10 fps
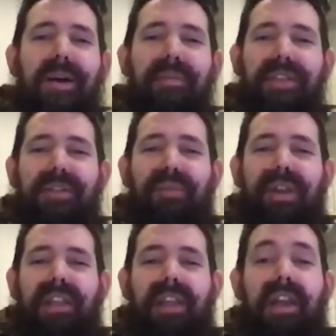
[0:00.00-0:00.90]

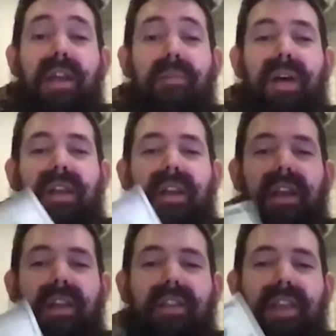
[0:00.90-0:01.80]
disappointingly. But
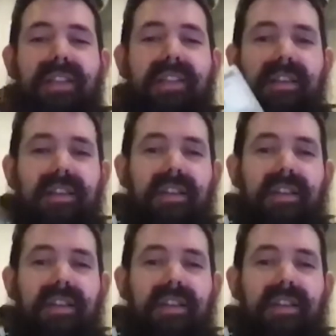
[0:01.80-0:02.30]
this